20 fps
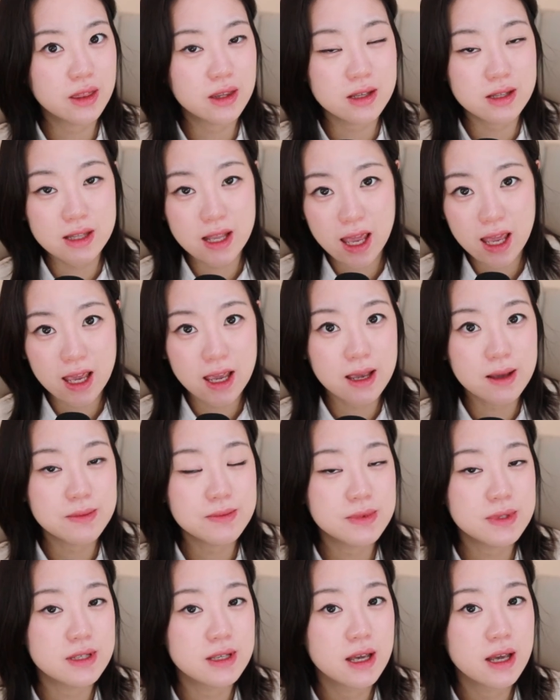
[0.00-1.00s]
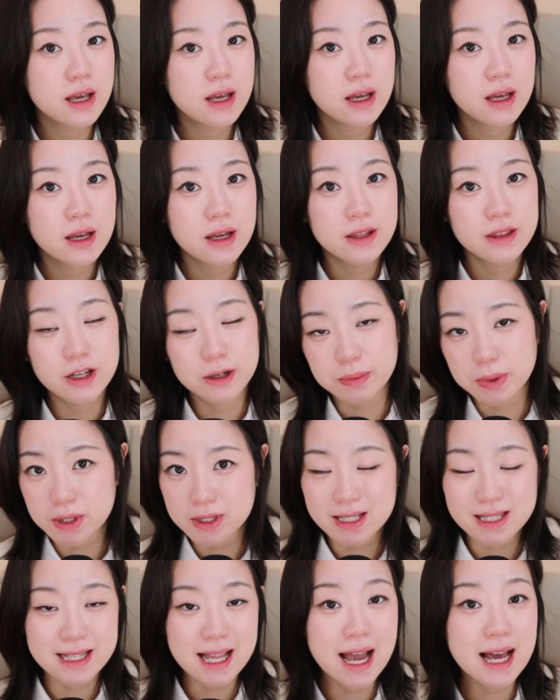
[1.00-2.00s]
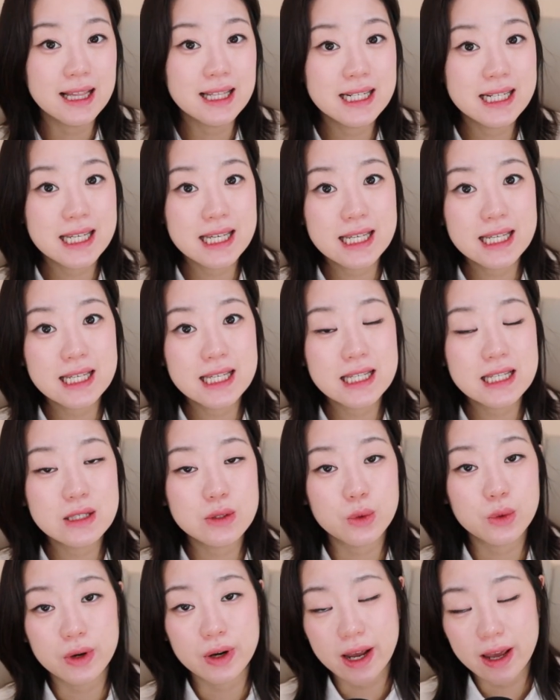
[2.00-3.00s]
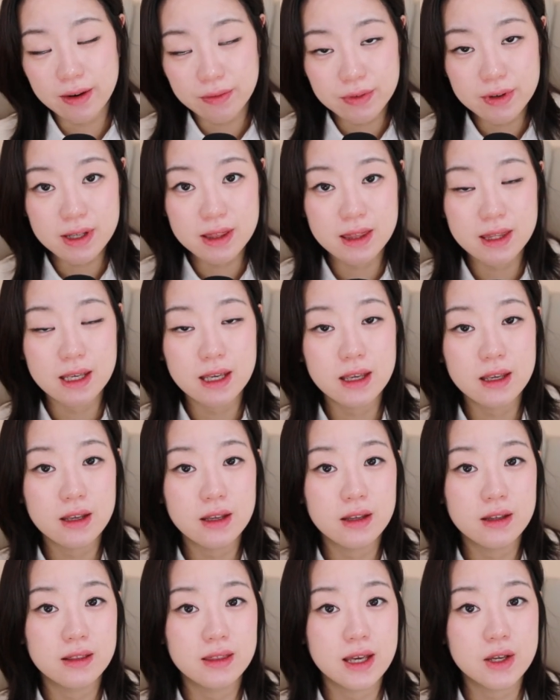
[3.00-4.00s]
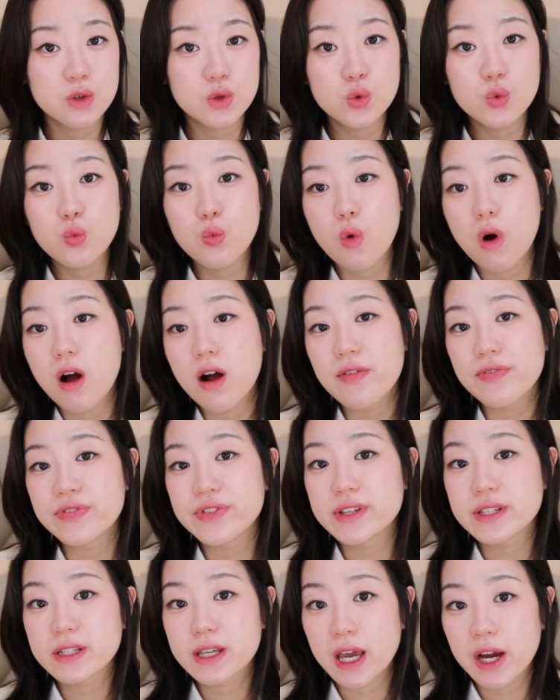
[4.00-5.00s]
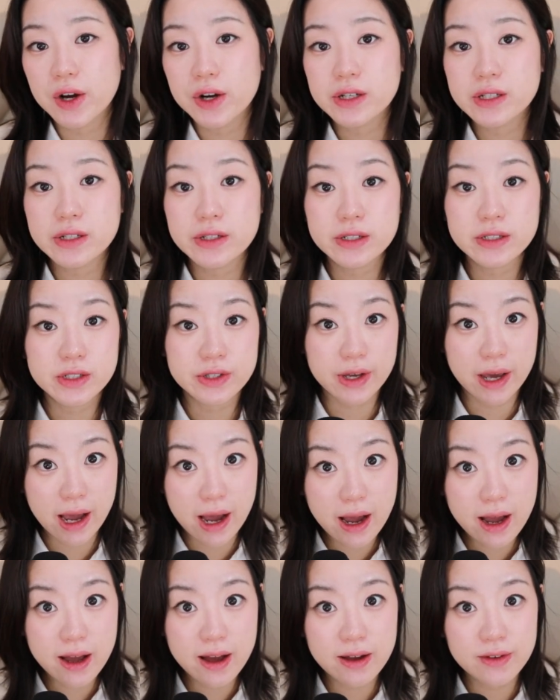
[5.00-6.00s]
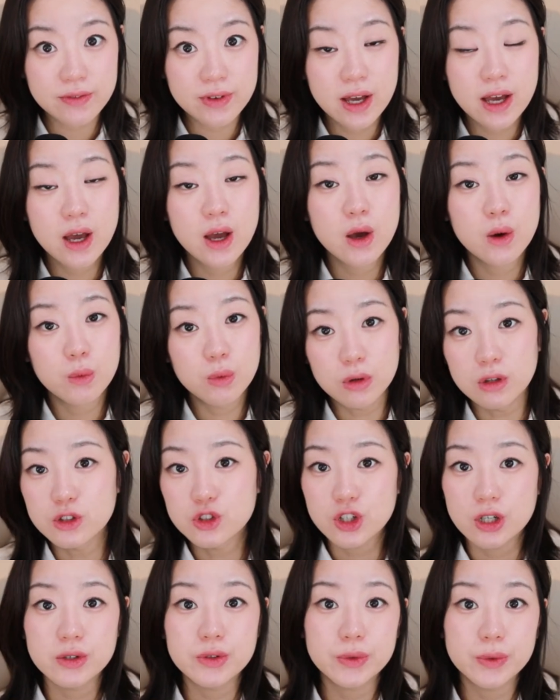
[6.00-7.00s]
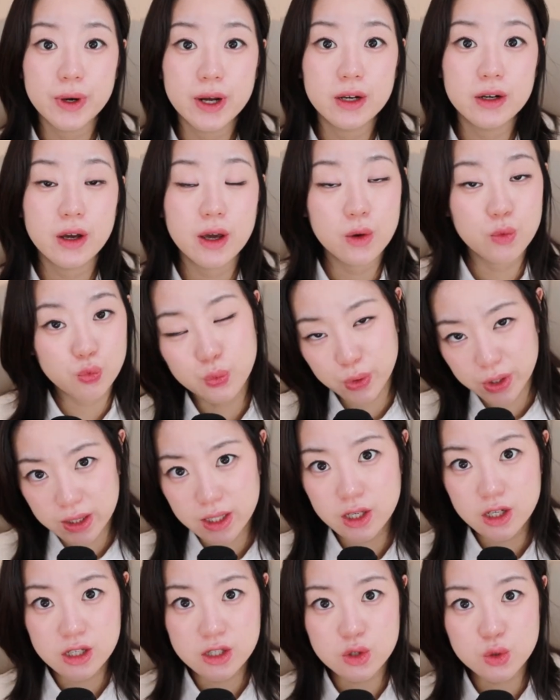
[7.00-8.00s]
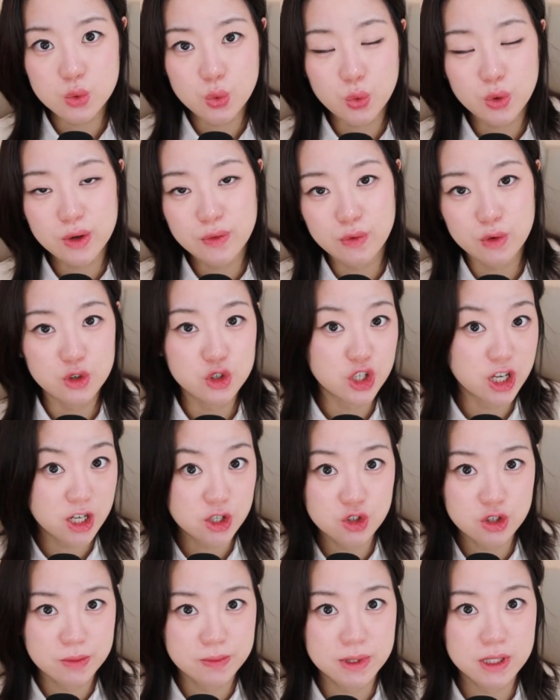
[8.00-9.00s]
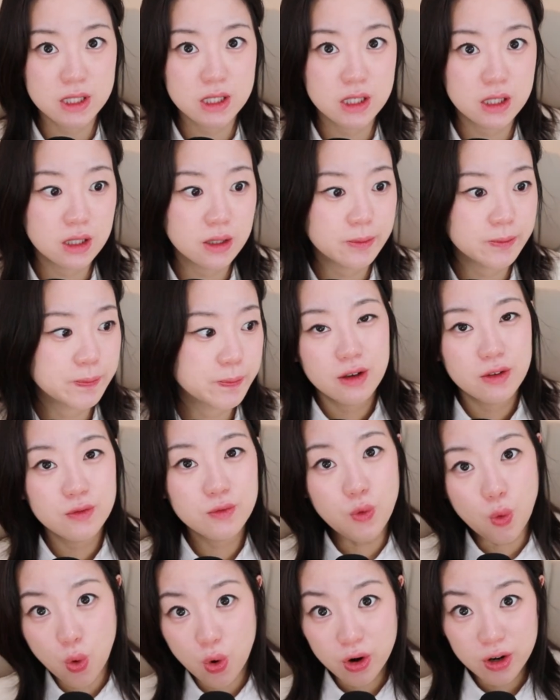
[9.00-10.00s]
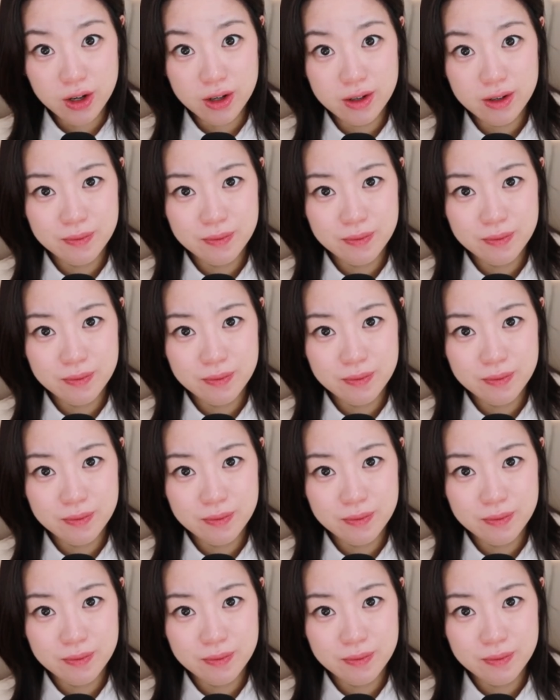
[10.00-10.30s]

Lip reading: the names, their personalities, or everything that you want this character to have will generate a really good story for ChatGPT. 4,